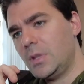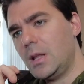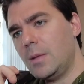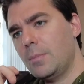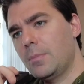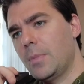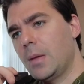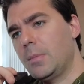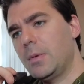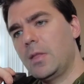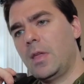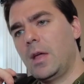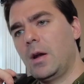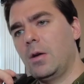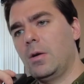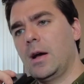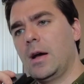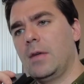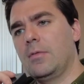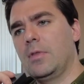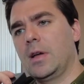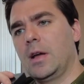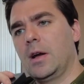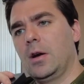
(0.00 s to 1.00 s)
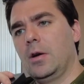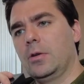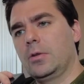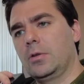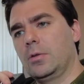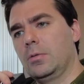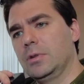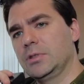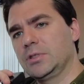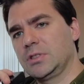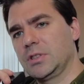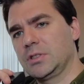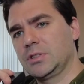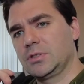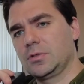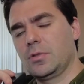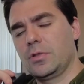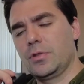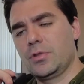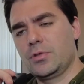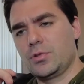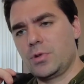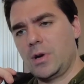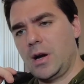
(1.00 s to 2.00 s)
maybe they don't have the characteristics or
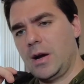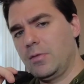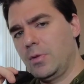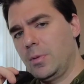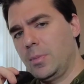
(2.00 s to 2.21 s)
the drive